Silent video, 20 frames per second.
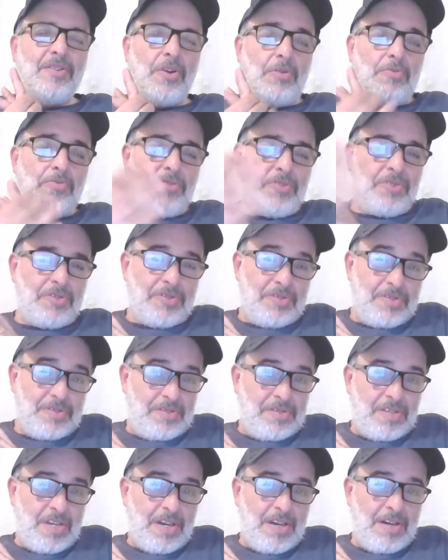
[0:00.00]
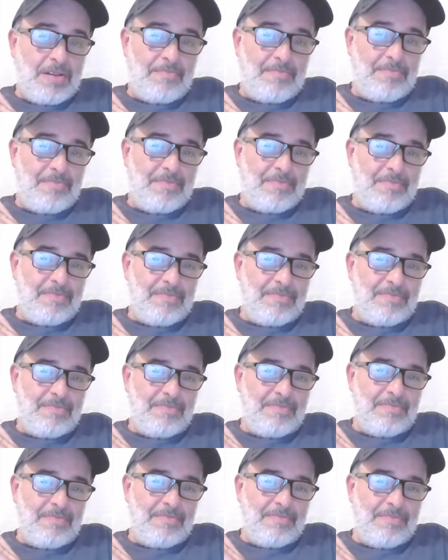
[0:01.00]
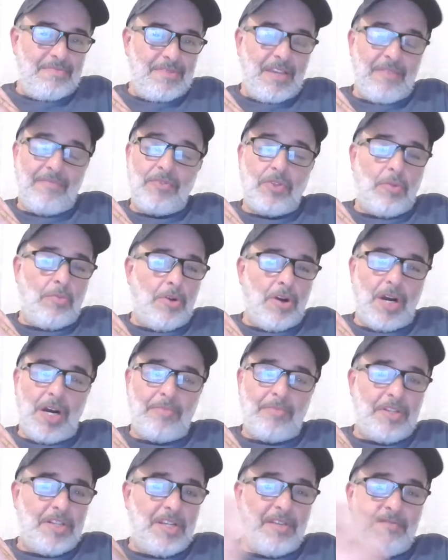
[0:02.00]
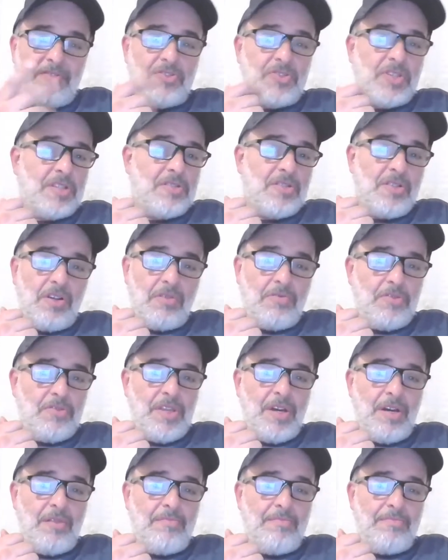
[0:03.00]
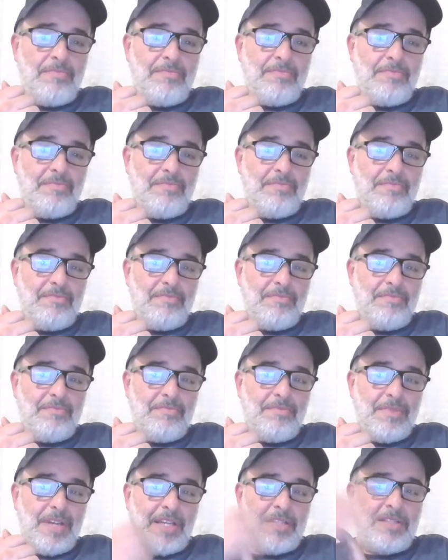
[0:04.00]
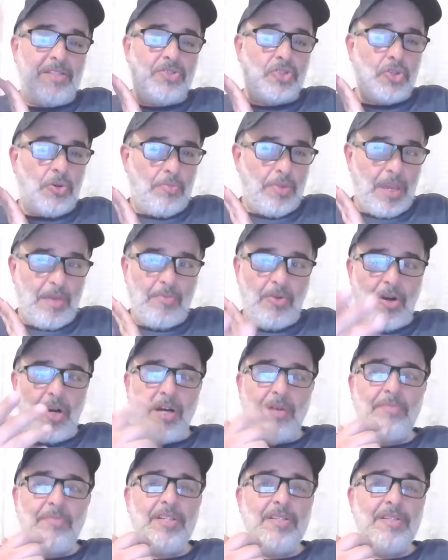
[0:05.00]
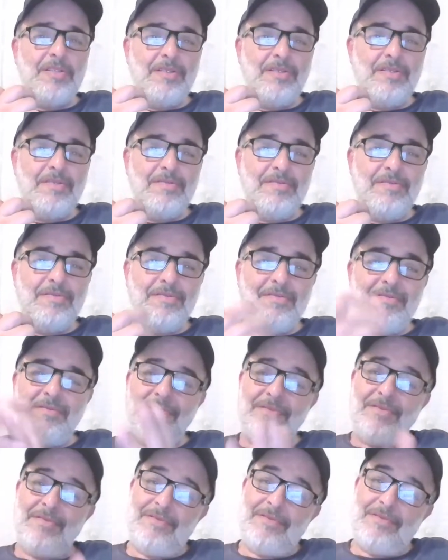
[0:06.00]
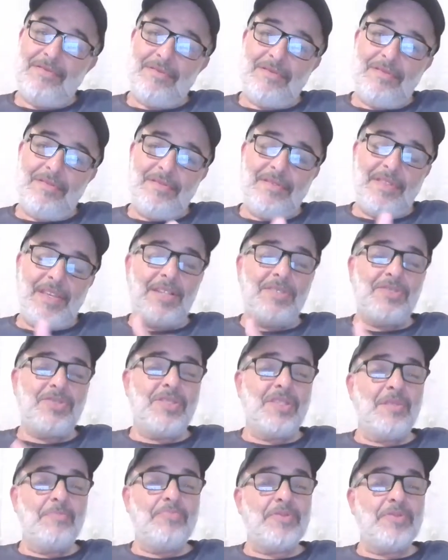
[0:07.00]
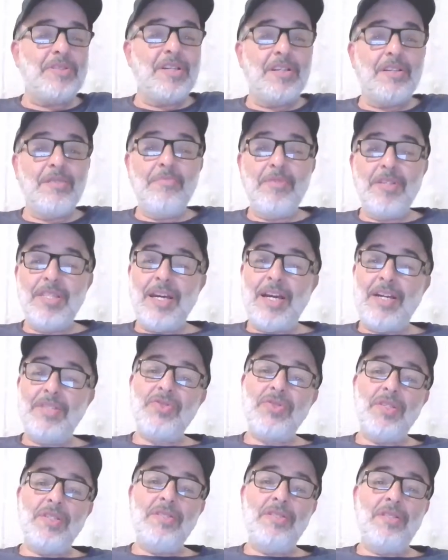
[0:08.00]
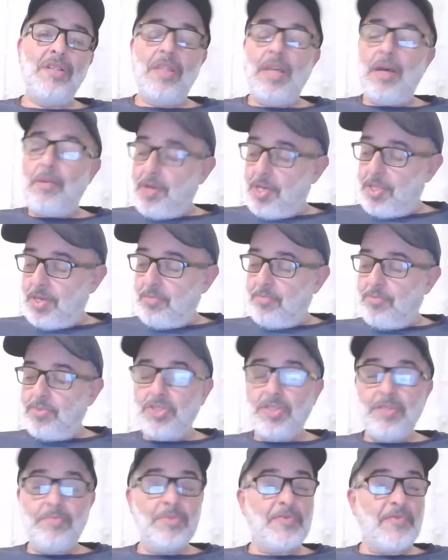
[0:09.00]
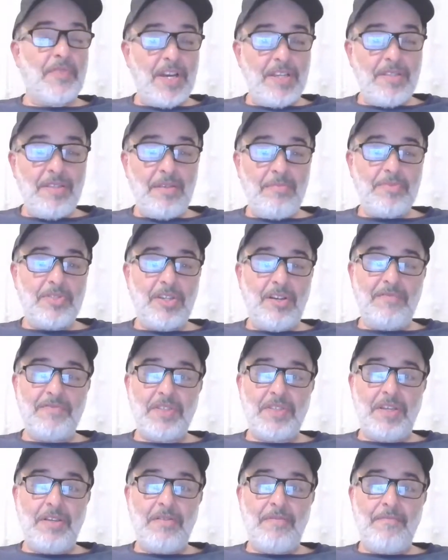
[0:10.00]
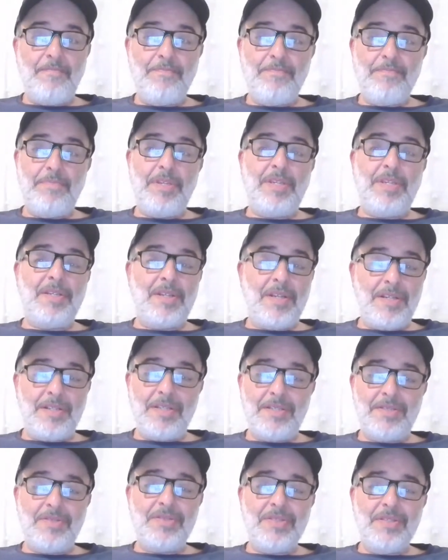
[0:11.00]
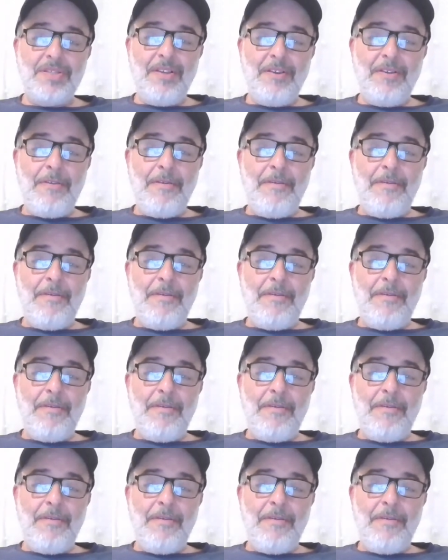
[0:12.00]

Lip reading: Go with them, even though Muhammad never said to go with them, and disobey Muhammad. That's the predicament. That's the dilemma that Muslims find themselves in, because,